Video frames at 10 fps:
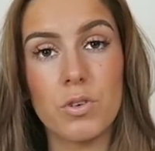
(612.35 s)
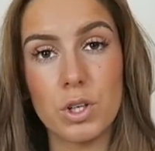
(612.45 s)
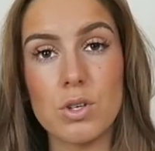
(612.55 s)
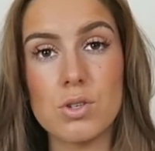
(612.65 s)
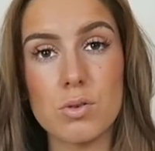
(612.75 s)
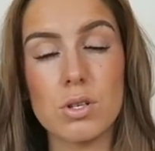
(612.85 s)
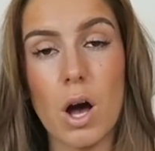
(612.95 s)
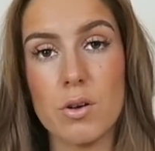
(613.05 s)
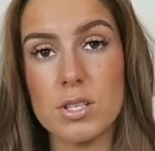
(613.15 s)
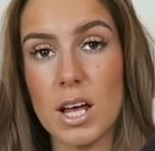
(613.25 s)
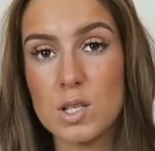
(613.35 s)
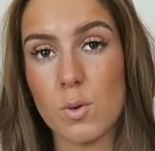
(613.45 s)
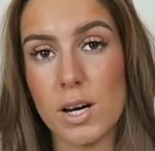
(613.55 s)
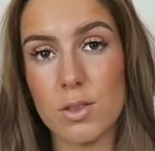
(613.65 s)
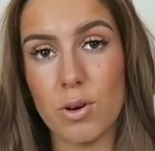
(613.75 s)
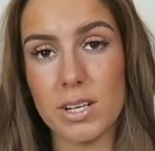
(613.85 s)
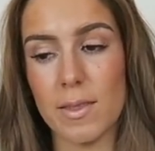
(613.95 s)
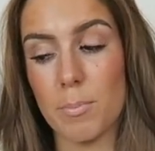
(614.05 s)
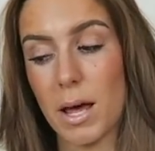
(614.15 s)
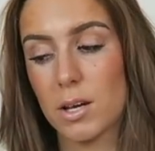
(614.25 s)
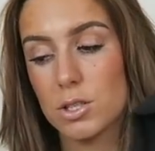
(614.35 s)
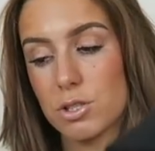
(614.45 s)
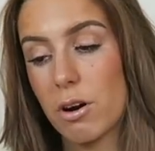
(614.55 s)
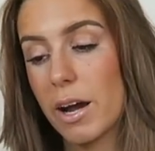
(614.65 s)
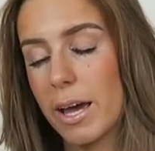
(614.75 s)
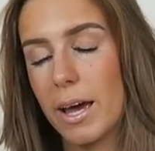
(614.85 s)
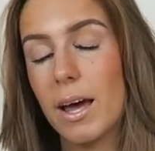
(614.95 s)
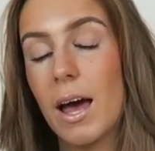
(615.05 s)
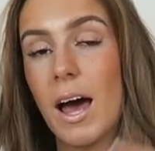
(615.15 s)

of a neutrals girl so that's why I thought I'd get the black and try it